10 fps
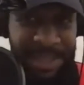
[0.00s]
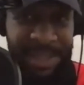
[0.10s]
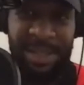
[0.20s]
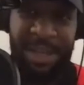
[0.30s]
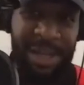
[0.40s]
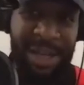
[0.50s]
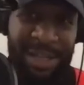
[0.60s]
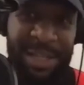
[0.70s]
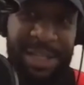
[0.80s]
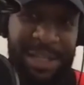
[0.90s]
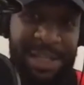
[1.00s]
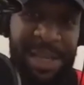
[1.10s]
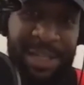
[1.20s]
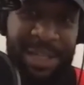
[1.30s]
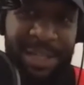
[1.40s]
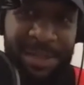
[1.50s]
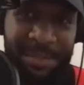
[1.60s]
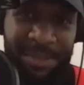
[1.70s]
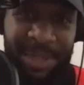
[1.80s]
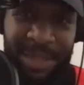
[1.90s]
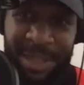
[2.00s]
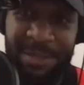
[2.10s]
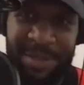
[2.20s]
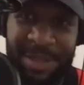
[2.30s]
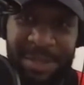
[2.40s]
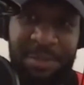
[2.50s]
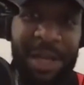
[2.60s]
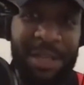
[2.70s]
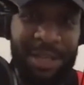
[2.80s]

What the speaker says: And I think it's time to give his due.